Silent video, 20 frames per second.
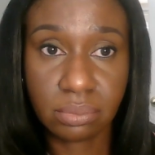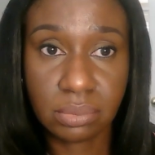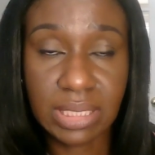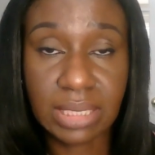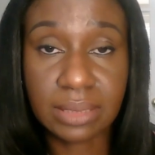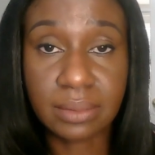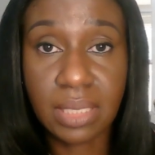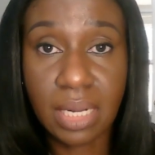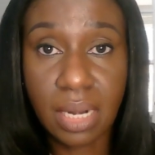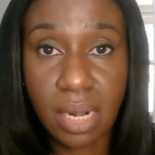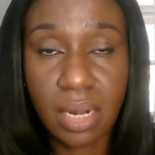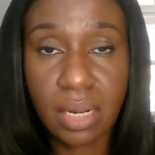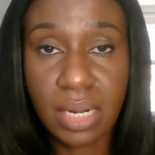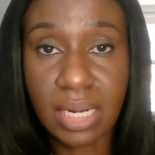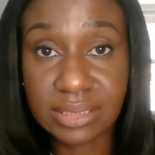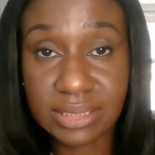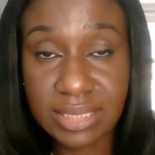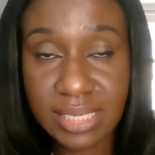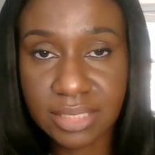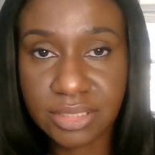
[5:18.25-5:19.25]
that are
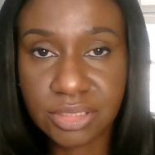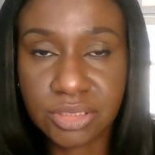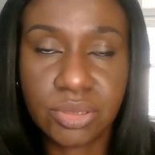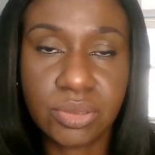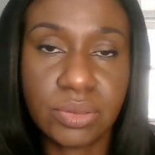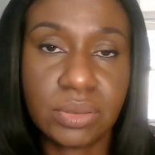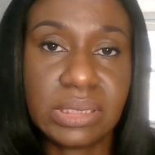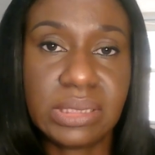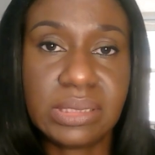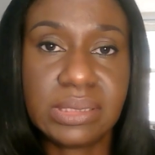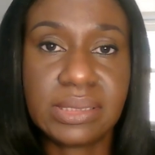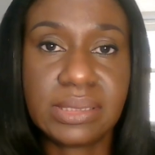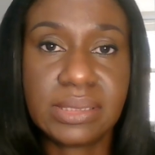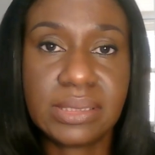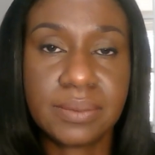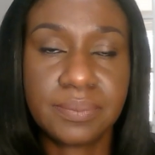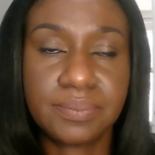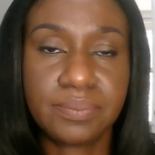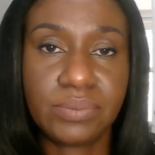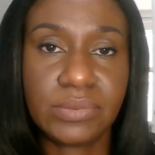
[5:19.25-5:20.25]
attached to
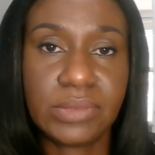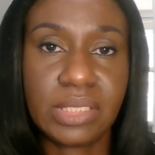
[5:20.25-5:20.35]
this